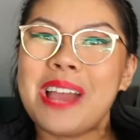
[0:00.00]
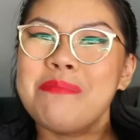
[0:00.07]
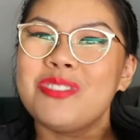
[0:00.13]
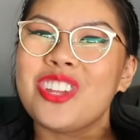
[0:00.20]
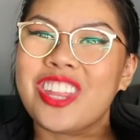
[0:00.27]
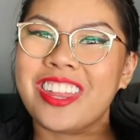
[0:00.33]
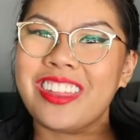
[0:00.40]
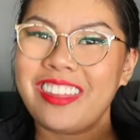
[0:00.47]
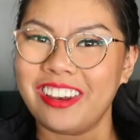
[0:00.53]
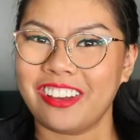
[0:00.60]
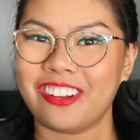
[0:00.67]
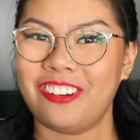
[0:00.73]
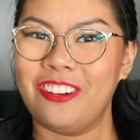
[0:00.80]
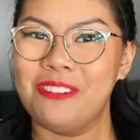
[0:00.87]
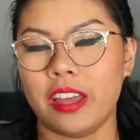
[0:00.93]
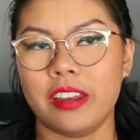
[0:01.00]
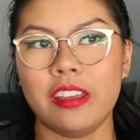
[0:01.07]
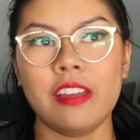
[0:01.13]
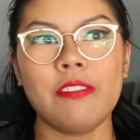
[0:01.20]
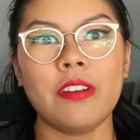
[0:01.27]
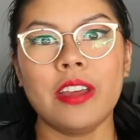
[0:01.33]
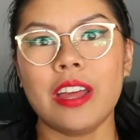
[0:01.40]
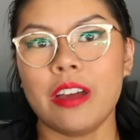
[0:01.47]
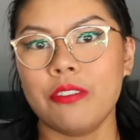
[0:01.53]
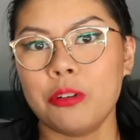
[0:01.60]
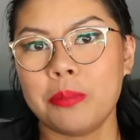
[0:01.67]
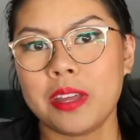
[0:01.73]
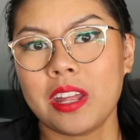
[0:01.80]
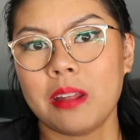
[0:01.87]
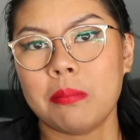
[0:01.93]
i'm just cynical and if i ever
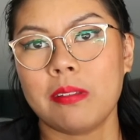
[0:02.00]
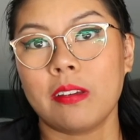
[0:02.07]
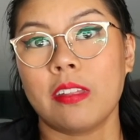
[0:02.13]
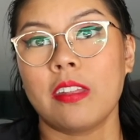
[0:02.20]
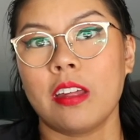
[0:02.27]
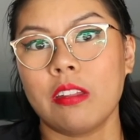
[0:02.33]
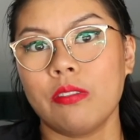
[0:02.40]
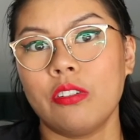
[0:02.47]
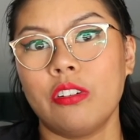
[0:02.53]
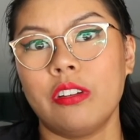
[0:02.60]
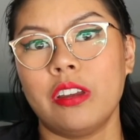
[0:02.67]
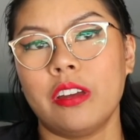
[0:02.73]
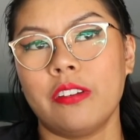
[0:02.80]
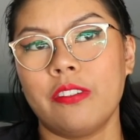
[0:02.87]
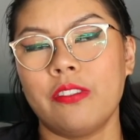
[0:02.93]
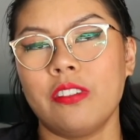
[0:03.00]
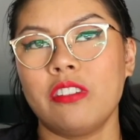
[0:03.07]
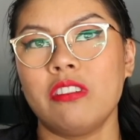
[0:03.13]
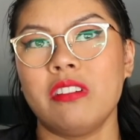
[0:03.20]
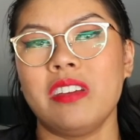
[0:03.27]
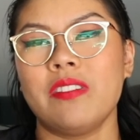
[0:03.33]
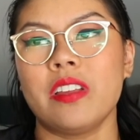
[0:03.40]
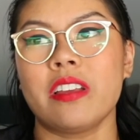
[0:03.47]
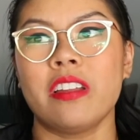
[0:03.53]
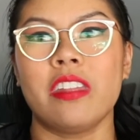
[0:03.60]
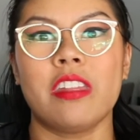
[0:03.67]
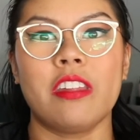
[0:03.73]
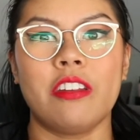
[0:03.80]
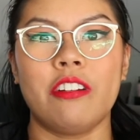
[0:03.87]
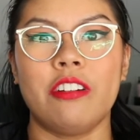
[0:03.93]
became successful enough to even
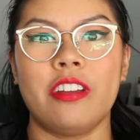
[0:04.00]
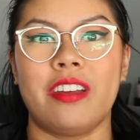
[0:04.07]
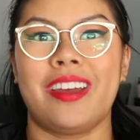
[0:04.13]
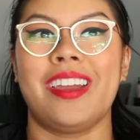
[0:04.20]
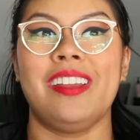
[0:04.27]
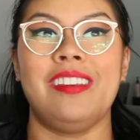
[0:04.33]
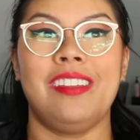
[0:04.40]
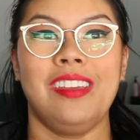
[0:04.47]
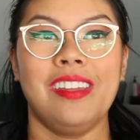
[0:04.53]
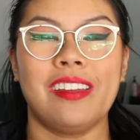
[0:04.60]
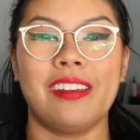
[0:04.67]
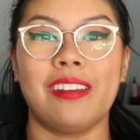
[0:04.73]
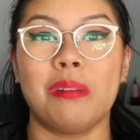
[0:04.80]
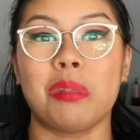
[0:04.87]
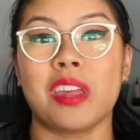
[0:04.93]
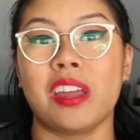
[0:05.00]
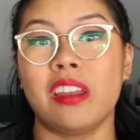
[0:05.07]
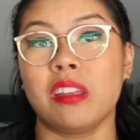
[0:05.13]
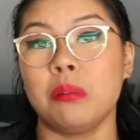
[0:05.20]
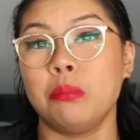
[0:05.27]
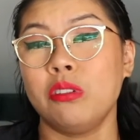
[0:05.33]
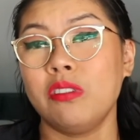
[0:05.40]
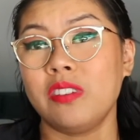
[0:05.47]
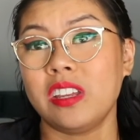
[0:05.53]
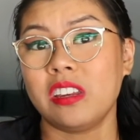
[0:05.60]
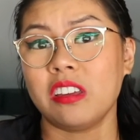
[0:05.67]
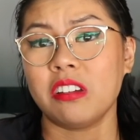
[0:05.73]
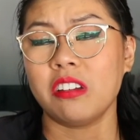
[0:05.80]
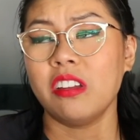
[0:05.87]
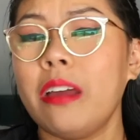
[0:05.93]
consider the idea of signing a movie
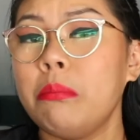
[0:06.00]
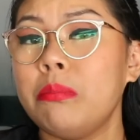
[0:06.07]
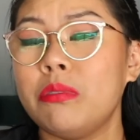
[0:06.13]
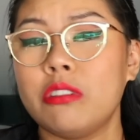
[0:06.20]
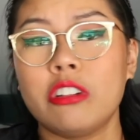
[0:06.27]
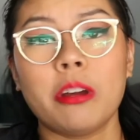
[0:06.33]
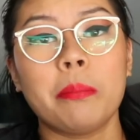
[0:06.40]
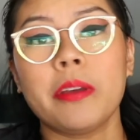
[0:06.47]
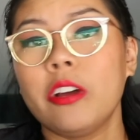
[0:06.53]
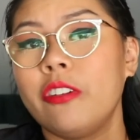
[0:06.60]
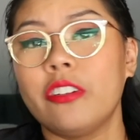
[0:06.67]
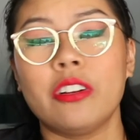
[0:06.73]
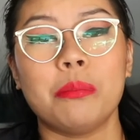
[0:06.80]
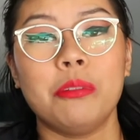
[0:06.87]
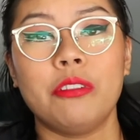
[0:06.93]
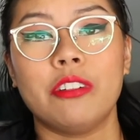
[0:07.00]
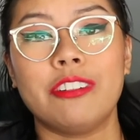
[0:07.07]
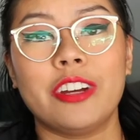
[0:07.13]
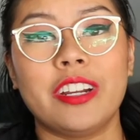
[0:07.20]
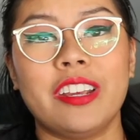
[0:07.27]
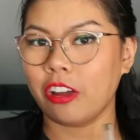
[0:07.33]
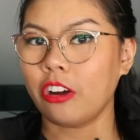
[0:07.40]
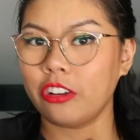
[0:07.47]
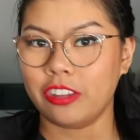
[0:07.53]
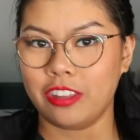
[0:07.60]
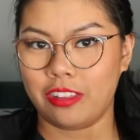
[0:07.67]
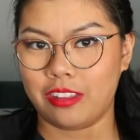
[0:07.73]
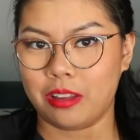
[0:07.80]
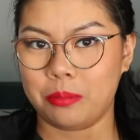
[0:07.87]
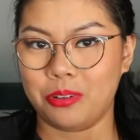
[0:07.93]
deal i'm jumping over the moon already the
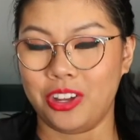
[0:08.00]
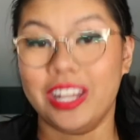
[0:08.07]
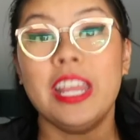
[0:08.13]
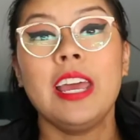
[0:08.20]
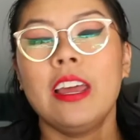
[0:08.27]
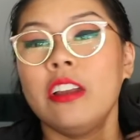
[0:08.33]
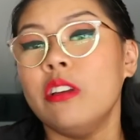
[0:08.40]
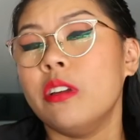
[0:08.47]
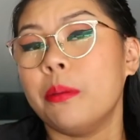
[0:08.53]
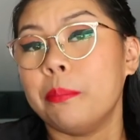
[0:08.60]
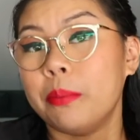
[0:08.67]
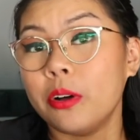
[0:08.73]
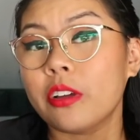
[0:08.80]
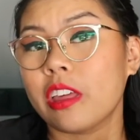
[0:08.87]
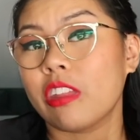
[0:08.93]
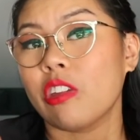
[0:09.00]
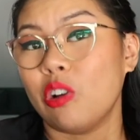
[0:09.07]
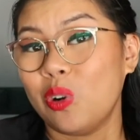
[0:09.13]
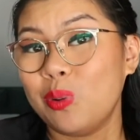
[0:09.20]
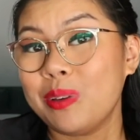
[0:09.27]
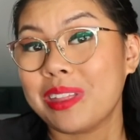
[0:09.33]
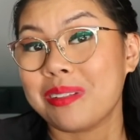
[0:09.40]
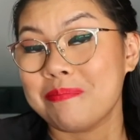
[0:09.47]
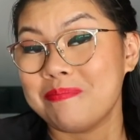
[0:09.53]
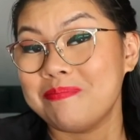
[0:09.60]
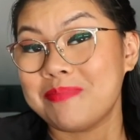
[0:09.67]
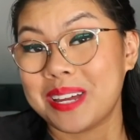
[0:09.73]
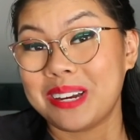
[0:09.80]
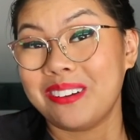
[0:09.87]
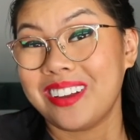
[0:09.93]
artistic point the book is always
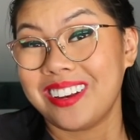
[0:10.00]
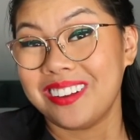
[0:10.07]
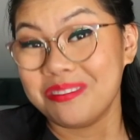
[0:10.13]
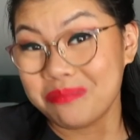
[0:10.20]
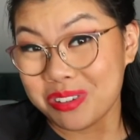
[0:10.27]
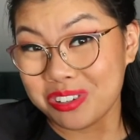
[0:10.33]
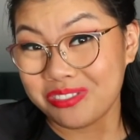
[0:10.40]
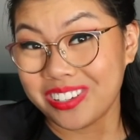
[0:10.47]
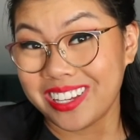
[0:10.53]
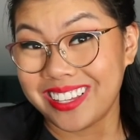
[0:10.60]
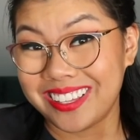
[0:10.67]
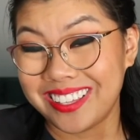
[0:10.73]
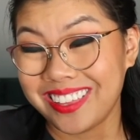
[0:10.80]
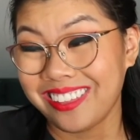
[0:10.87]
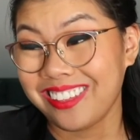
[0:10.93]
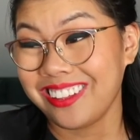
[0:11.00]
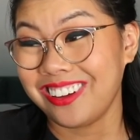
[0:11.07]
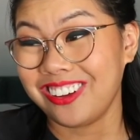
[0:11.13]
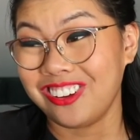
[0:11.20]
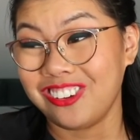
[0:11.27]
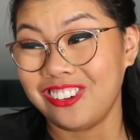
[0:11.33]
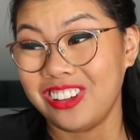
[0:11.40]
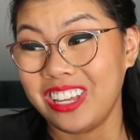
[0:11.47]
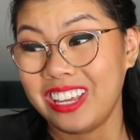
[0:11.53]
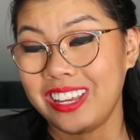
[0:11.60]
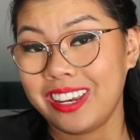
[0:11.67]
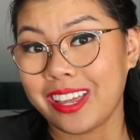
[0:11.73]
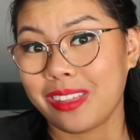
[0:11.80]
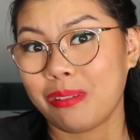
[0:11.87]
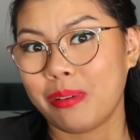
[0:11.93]
better than the movie so
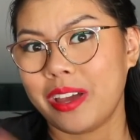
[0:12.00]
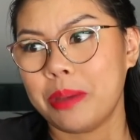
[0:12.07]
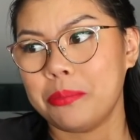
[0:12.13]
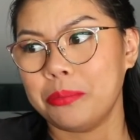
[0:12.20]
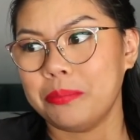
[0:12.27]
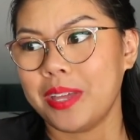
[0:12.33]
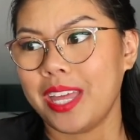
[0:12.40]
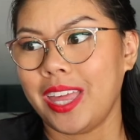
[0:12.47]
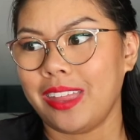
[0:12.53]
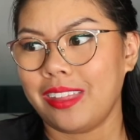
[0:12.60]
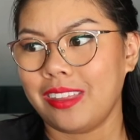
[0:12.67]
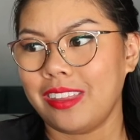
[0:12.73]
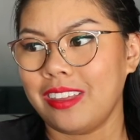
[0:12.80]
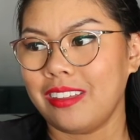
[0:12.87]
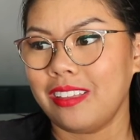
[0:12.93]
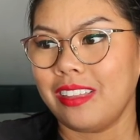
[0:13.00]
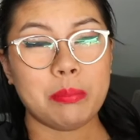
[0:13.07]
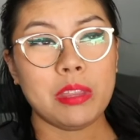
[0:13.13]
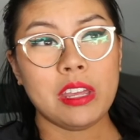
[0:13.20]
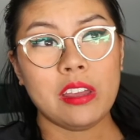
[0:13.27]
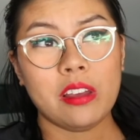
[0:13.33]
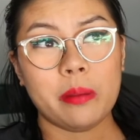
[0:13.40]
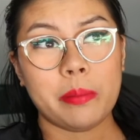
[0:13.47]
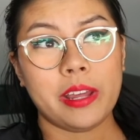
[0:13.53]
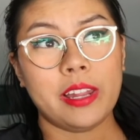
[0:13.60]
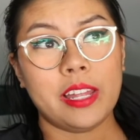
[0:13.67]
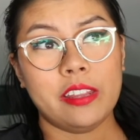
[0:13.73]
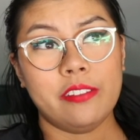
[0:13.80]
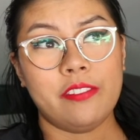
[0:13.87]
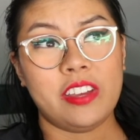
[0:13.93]
that's why i'm hesitant i'm thinking of my
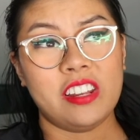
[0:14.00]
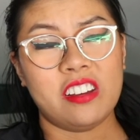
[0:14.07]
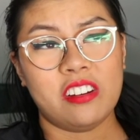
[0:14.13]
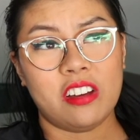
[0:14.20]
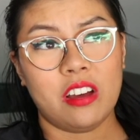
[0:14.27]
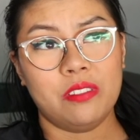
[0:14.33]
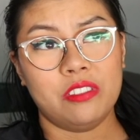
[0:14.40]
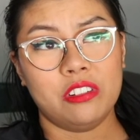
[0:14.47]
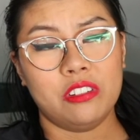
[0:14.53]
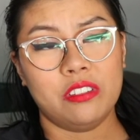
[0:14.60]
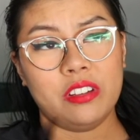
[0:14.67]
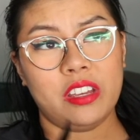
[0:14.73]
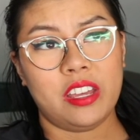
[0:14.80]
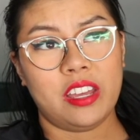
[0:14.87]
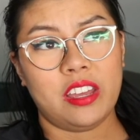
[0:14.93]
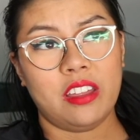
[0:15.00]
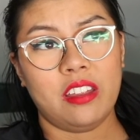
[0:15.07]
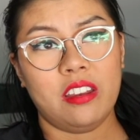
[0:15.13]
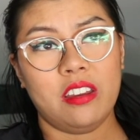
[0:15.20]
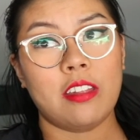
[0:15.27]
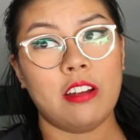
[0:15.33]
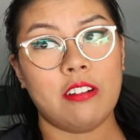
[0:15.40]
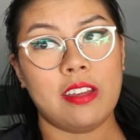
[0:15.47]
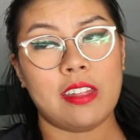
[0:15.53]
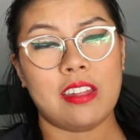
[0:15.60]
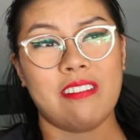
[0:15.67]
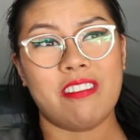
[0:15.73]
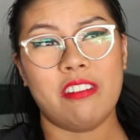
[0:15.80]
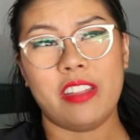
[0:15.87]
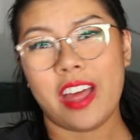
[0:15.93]
la divina novel and series
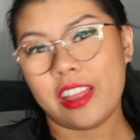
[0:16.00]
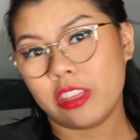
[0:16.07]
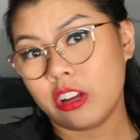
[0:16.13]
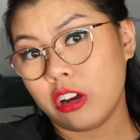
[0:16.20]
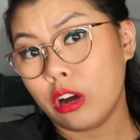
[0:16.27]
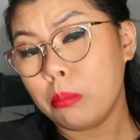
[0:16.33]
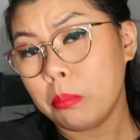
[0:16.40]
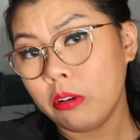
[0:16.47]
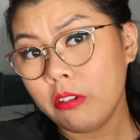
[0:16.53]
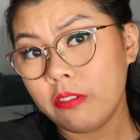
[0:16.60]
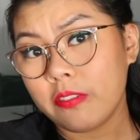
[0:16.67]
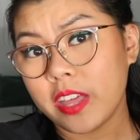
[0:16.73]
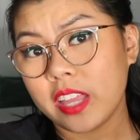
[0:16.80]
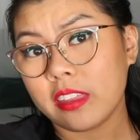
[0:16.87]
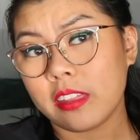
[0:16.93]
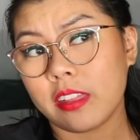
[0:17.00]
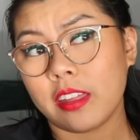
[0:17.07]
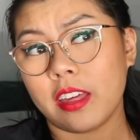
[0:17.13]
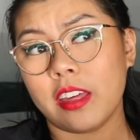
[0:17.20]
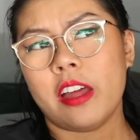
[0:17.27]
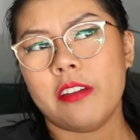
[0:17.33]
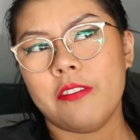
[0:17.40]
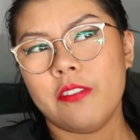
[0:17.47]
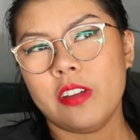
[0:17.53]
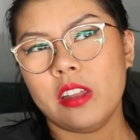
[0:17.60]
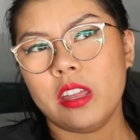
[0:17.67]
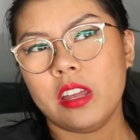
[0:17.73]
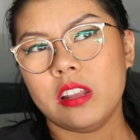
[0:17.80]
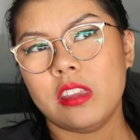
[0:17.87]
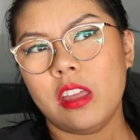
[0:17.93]
after that they are both fantasy i feel
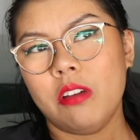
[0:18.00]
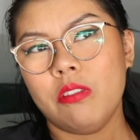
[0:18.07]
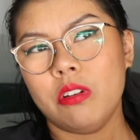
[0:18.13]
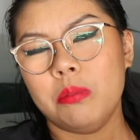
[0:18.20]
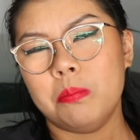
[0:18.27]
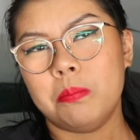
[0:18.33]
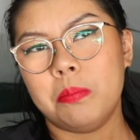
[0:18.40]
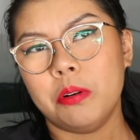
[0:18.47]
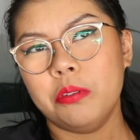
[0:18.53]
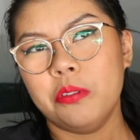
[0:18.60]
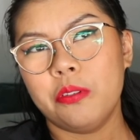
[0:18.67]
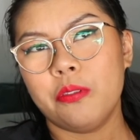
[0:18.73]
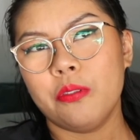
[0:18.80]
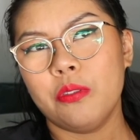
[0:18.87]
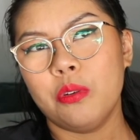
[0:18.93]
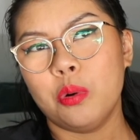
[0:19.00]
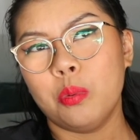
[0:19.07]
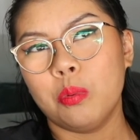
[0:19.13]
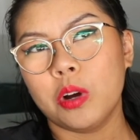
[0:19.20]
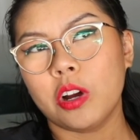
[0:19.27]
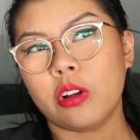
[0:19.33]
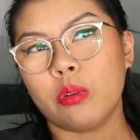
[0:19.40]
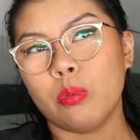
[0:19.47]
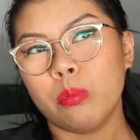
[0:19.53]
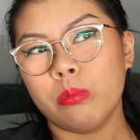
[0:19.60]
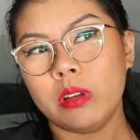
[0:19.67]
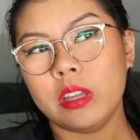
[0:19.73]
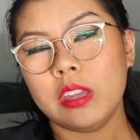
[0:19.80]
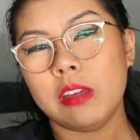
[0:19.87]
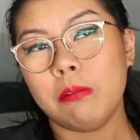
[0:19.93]
like they would both work
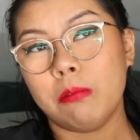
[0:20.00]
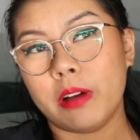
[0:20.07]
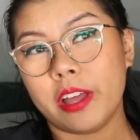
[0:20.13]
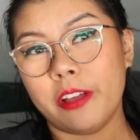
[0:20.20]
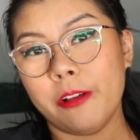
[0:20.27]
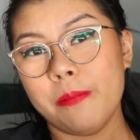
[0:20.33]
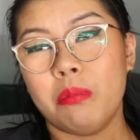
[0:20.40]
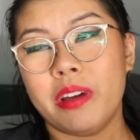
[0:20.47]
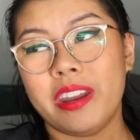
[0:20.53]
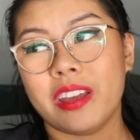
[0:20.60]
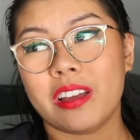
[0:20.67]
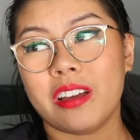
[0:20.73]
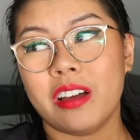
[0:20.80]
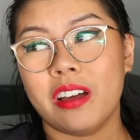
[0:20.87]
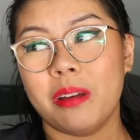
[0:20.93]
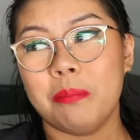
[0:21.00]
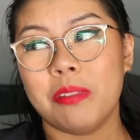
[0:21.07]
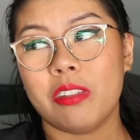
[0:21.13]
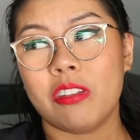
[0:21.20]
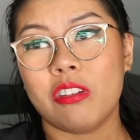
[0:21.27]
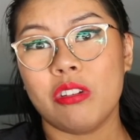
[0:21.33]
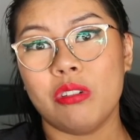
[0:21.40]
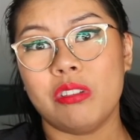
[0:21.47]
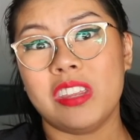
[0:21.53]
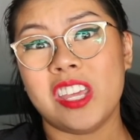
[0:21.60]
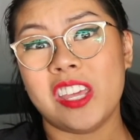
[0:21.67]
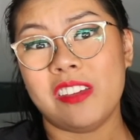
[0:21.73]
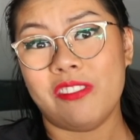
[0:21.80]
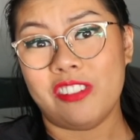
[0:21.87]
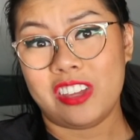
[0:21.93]
really well when it comes to
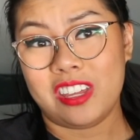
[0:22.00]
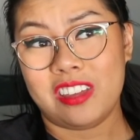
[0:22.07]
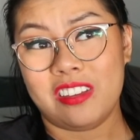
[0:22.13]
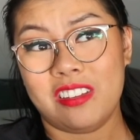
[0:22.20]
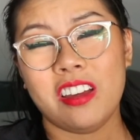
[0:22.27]
TV.